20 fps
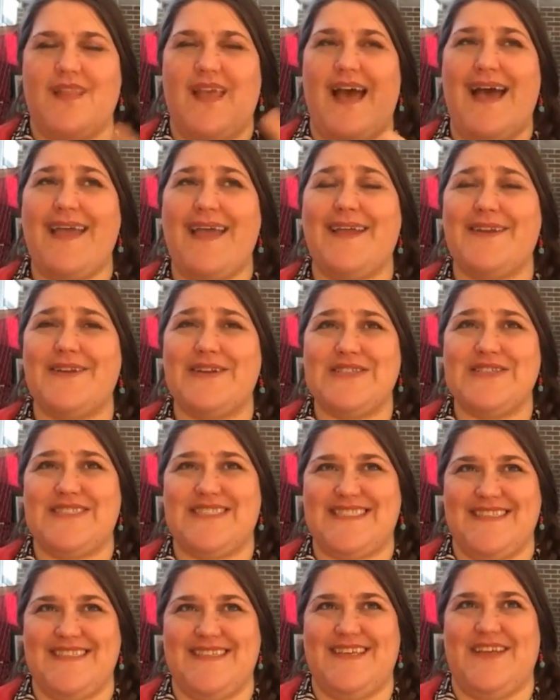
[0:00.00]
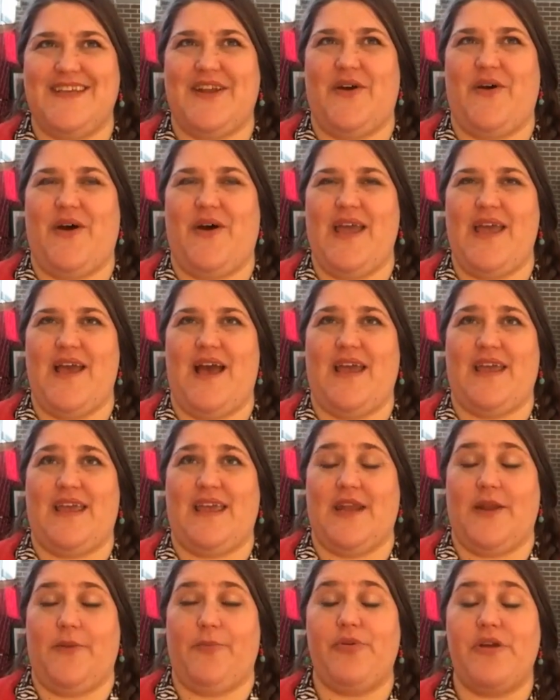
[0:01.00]
I understand, you know, I
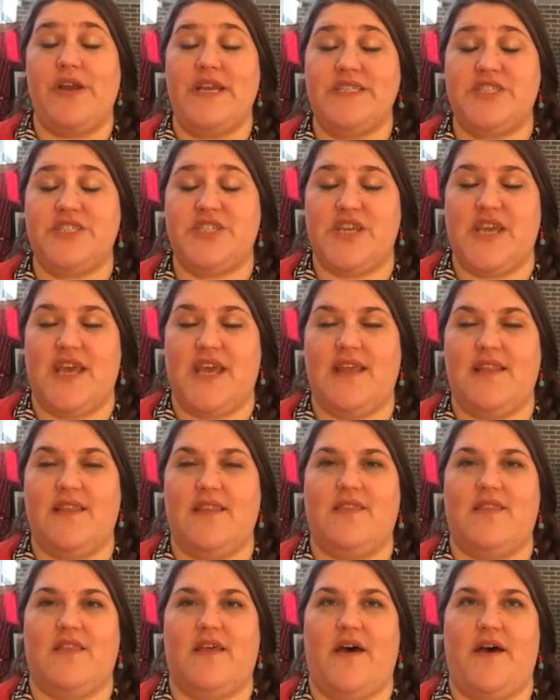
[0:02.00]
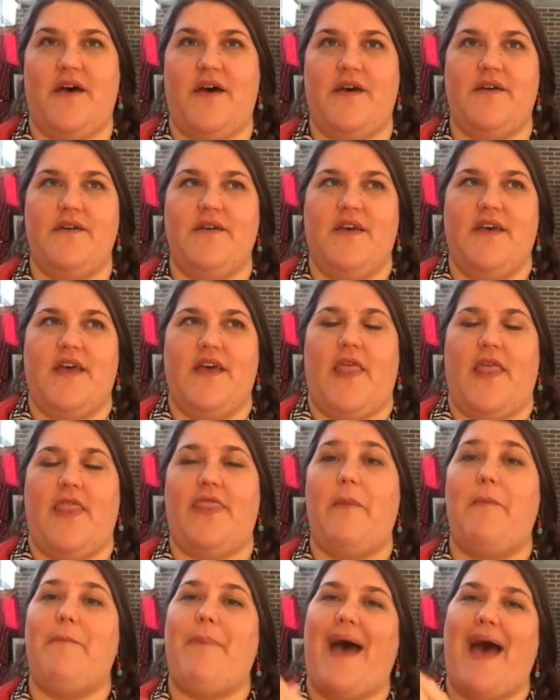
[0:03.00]
can appreciate
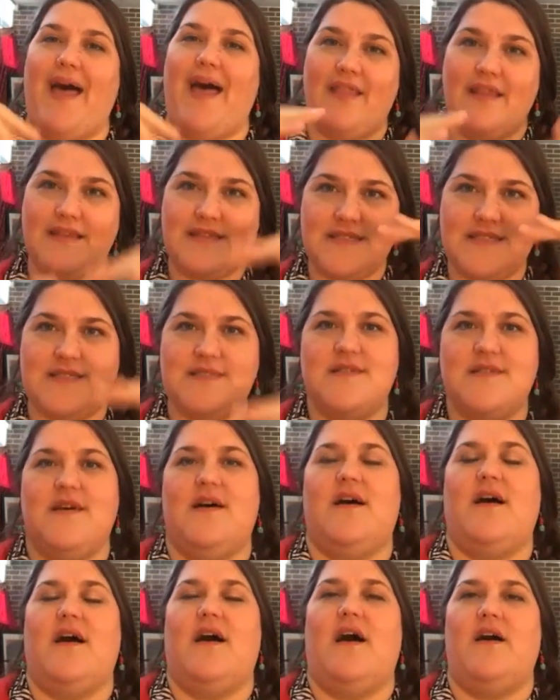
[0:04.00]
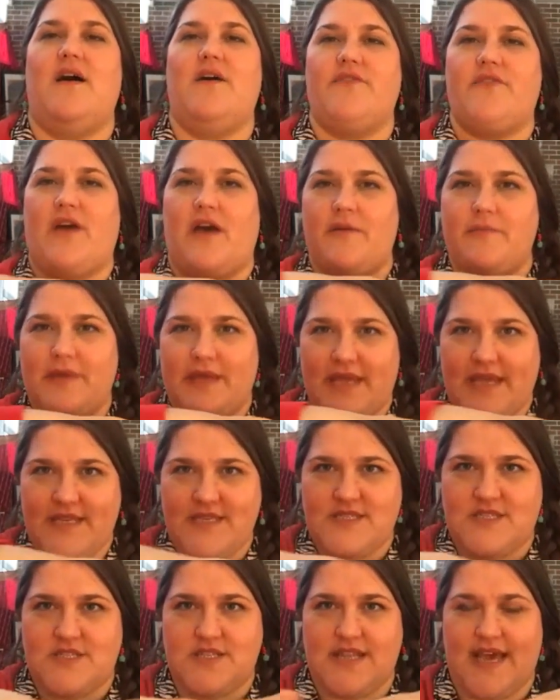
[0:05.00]
the balance of coming
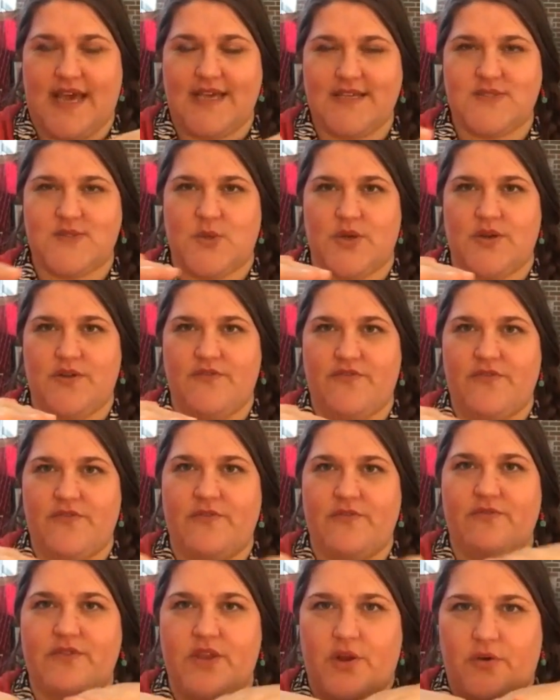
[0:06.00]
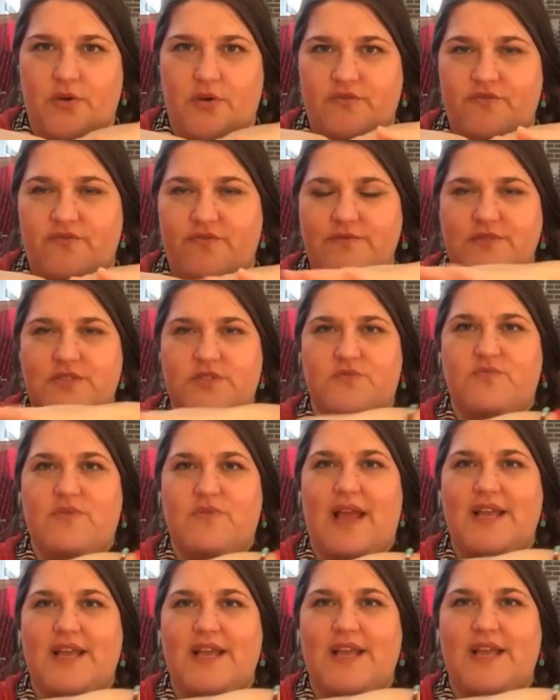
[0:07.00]
into that sort of, you know,
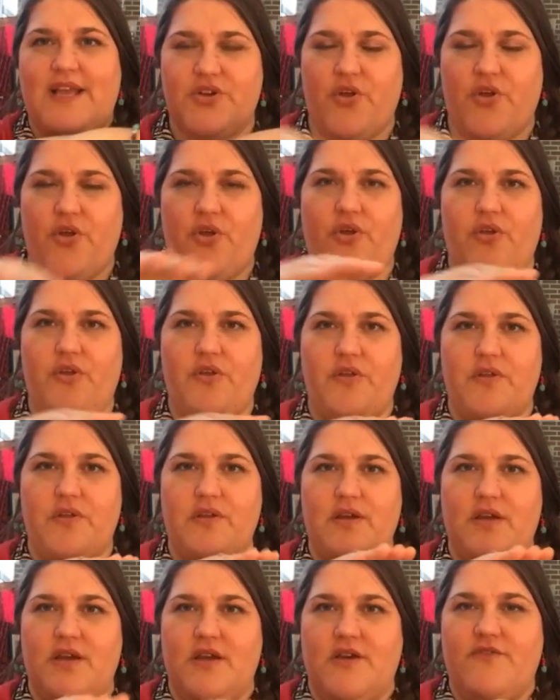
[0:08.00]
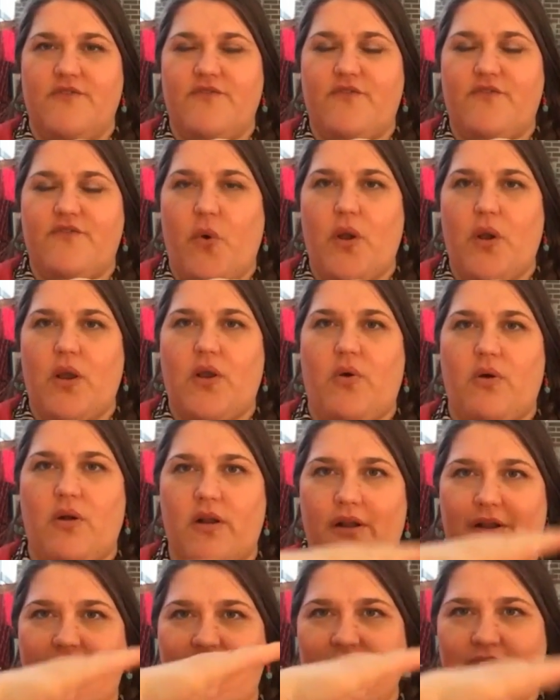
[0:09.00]
directional, 4
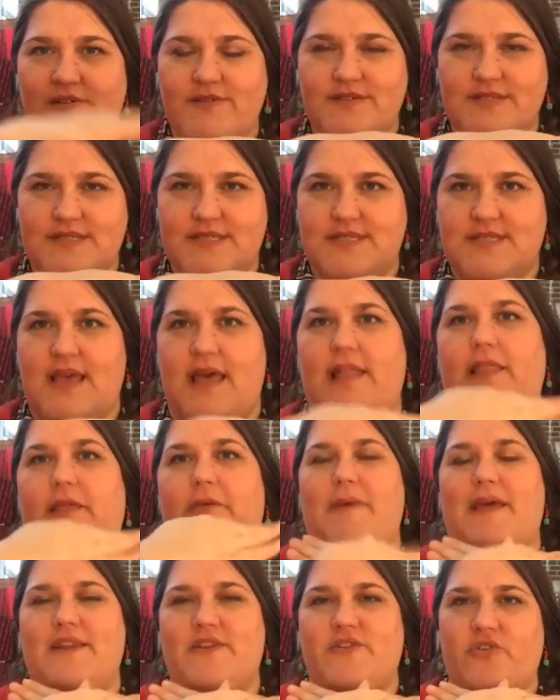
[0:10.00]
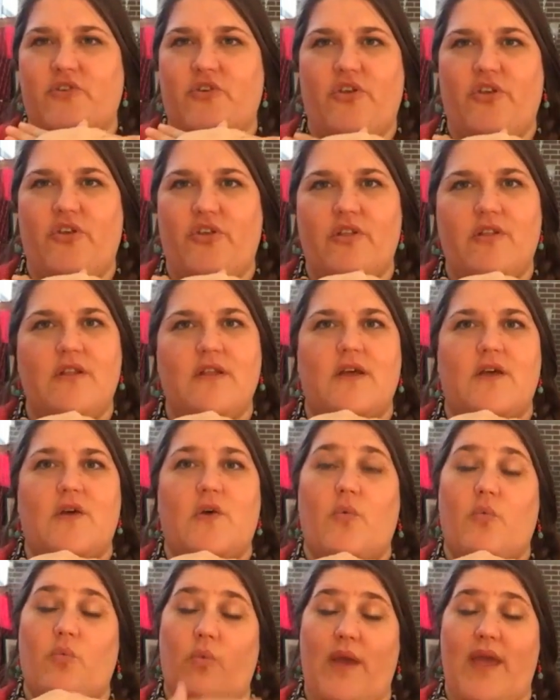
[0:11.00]
corners, elemental
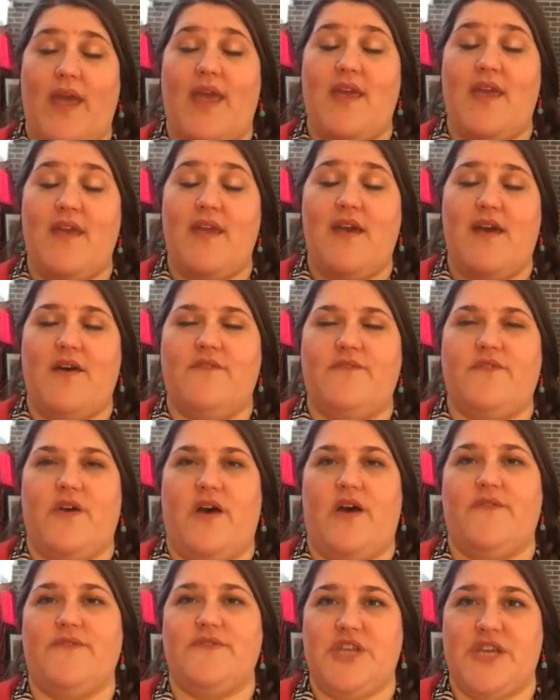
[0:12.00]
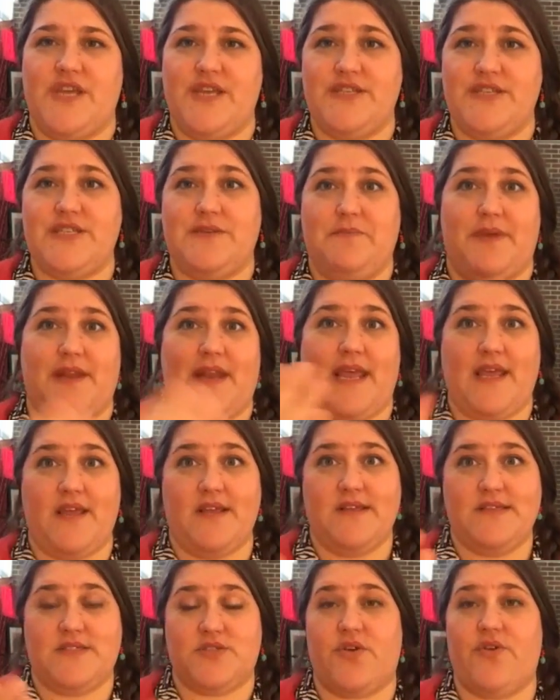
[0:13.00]
way of changing, but I
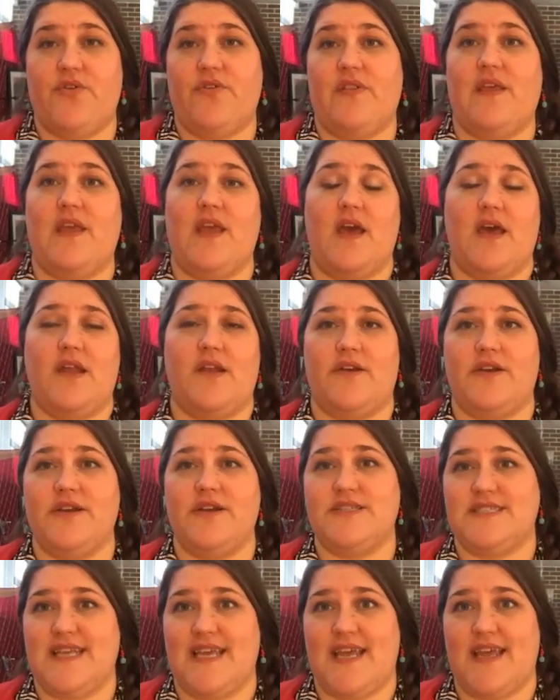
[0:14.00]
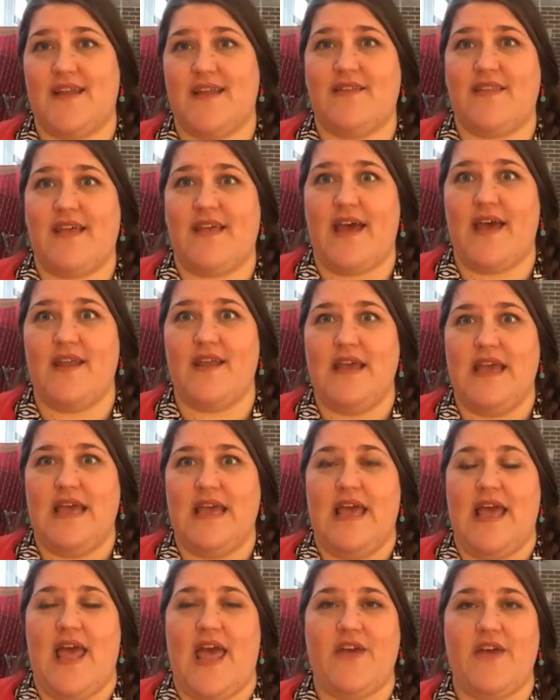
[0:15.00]
can certainly understand that
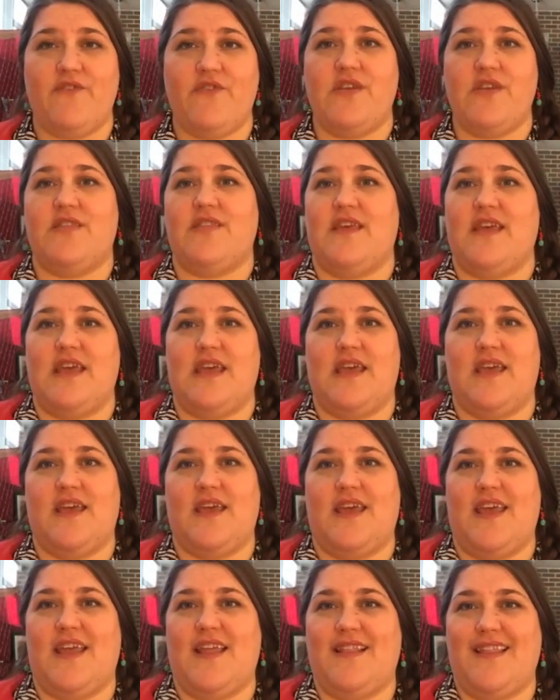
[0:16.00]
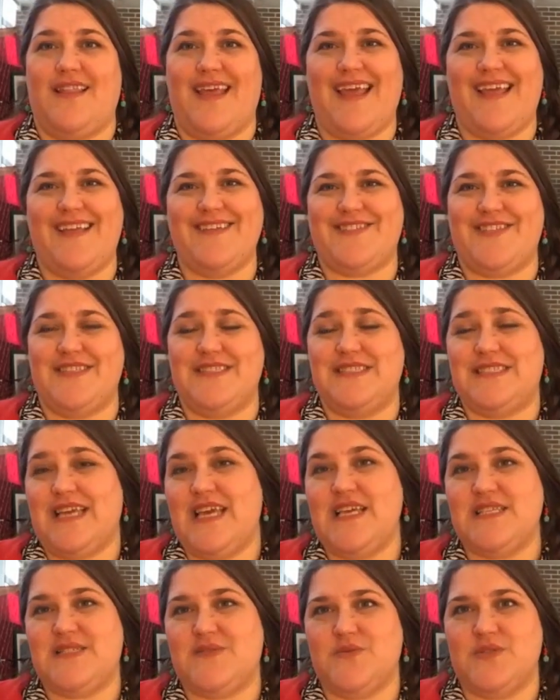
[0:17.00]
everything in the ancient
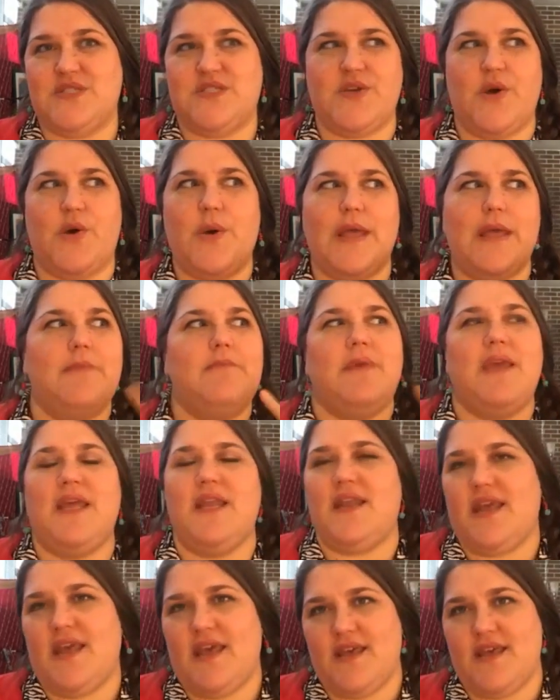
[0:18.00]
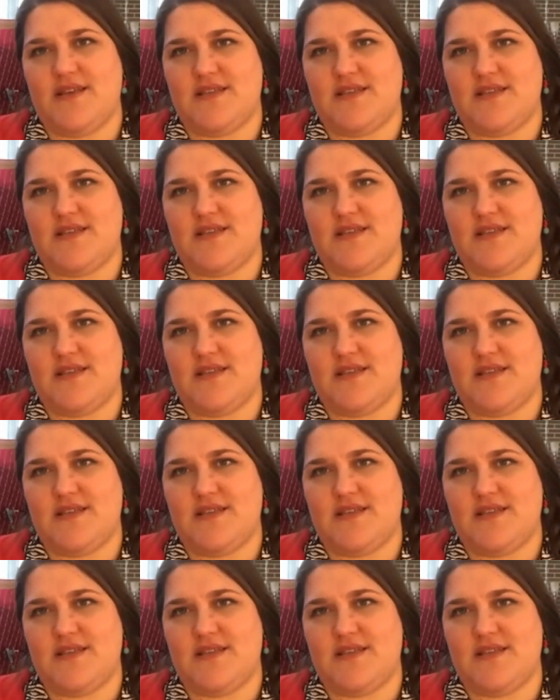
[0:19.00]
days was so immediate